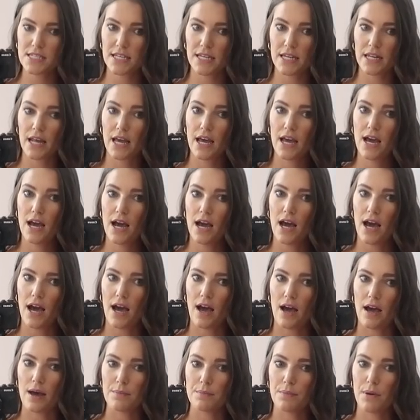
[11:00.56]
it.
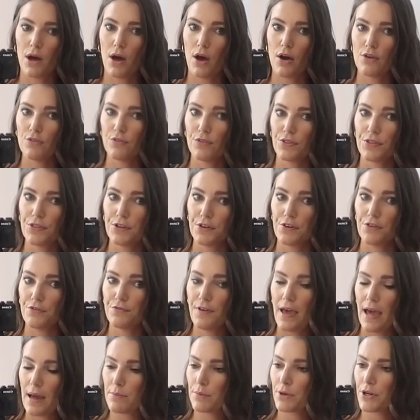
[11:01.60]
Of the
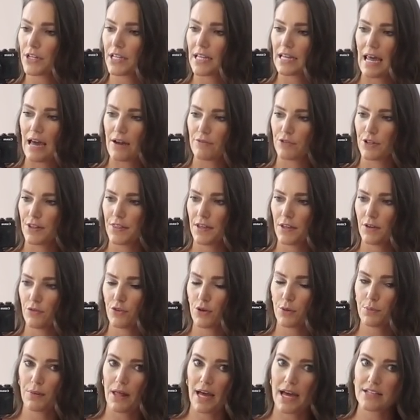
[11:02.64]
fabric and everything
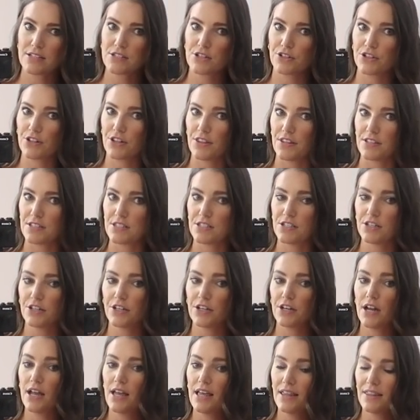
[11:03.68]
from last year to this
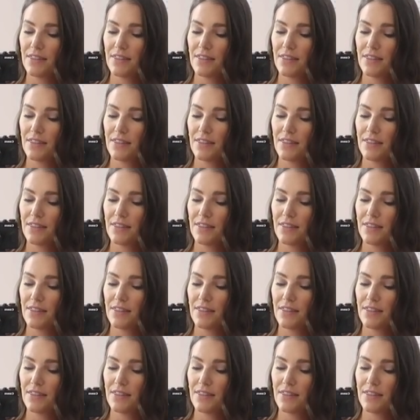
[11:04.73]
year.